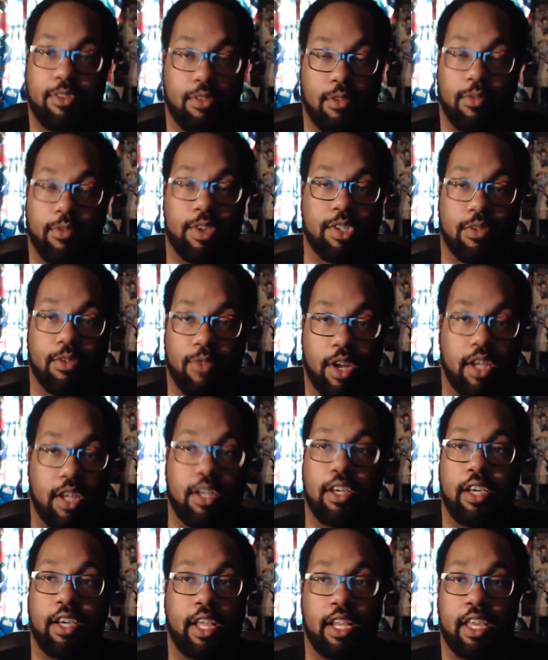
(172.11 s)
it's going to
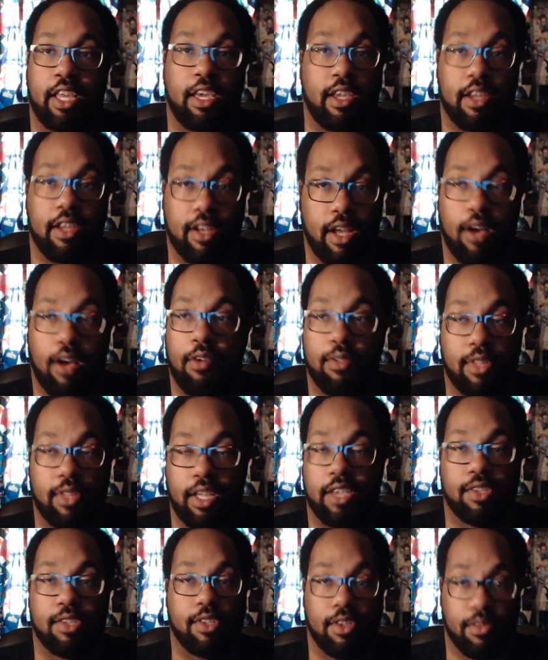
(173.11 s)
resurrect Elaine. I
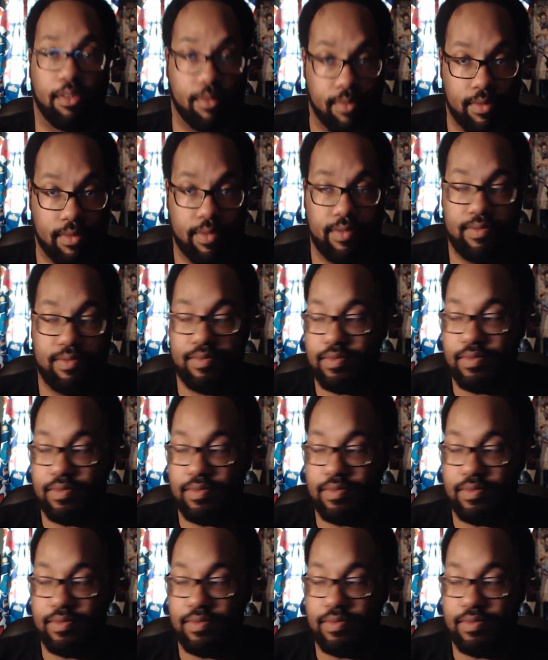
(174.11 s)
don't think so.